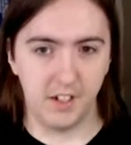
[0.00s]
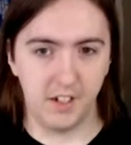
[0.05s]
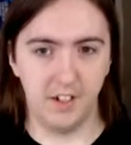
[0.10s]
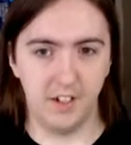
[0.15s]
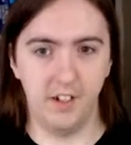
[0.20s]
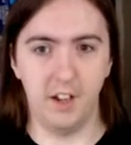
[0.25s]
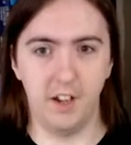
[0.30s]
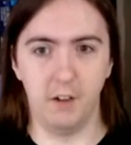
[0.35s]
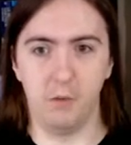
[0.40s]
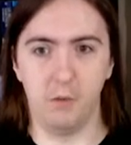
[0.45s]

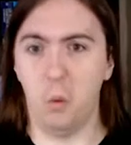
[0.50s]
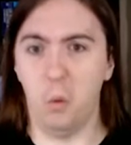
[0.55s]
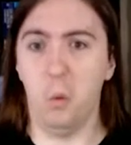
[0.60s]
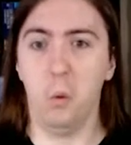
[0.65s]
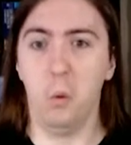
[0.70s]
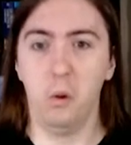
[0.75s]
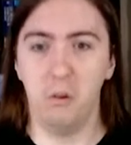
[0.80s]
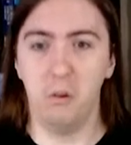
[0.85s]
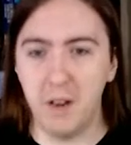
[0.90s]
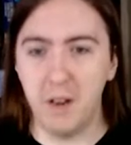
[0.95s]
You know,
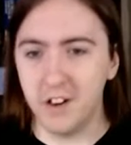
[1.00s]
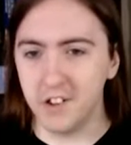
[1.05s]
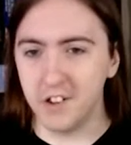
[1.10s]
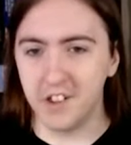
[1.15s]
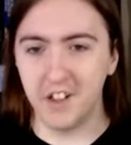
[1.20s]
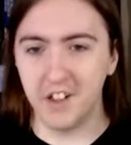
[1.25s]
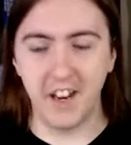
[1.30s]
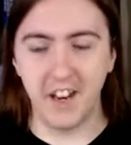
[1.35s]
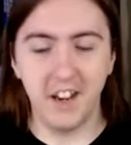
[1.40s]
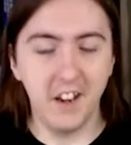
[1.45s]

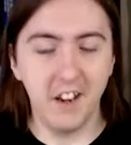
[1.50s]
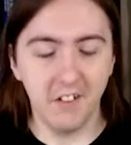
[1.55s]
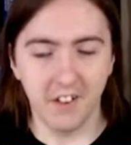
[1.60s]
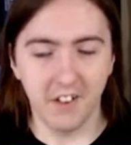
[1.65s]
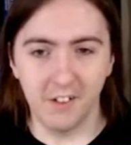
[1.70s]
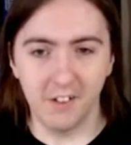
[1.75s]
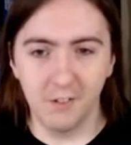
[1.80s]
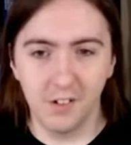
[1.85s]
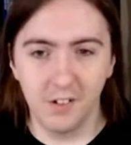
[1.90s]
all-American hero.